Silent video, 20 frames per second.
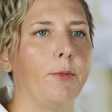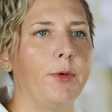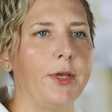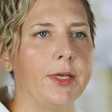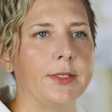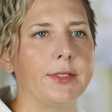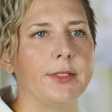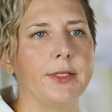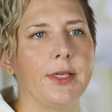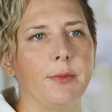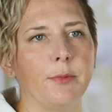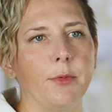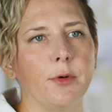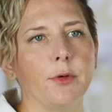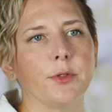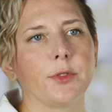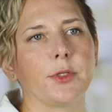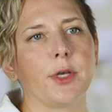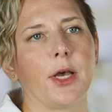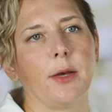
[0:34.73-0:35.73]
we see
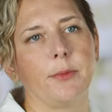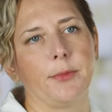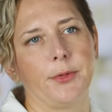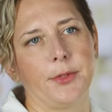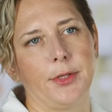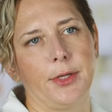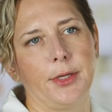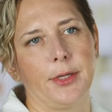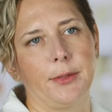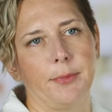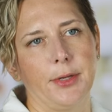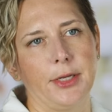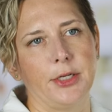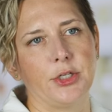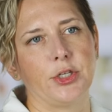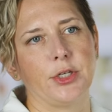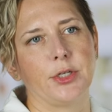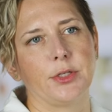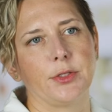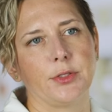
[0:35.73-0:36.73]
most commonly in
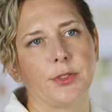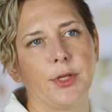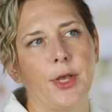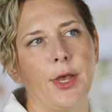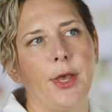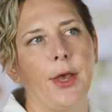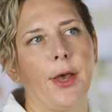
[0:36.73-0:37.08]
patients